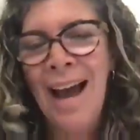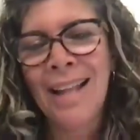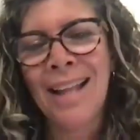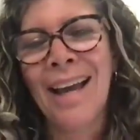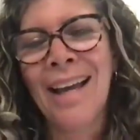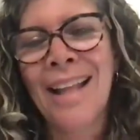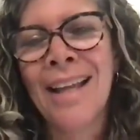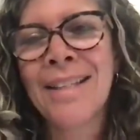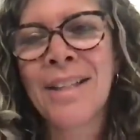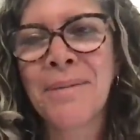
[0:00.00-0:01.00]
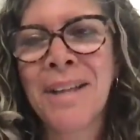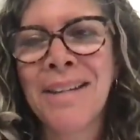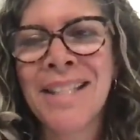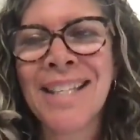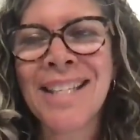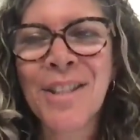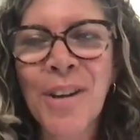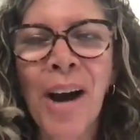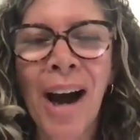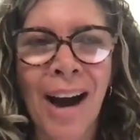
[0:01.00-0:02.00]
And sometimes it's
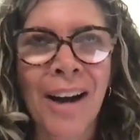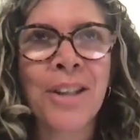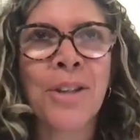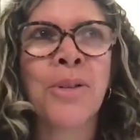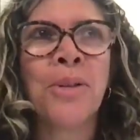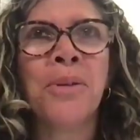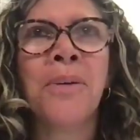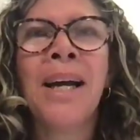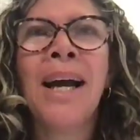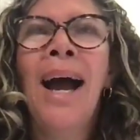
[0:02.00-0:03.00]
so hard to,